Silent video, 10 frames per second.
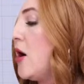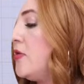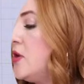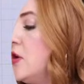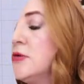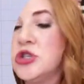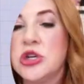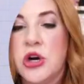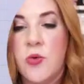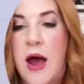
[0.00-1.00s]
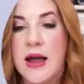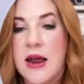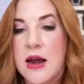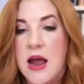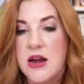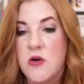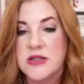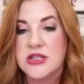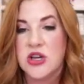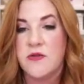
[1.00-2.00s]
on the no sugar wagon. I know
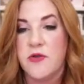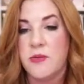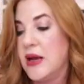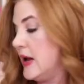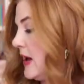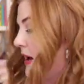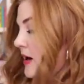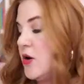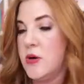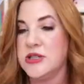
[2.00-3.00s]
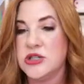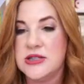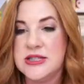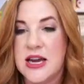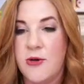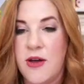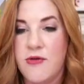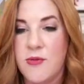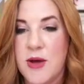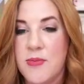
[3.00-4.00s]
it's good for me and I know I should stay away
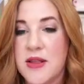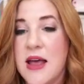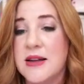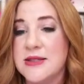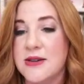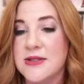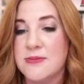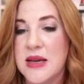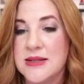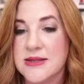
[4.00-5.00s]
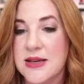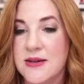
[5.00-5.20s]
from it, but that sounds amazing.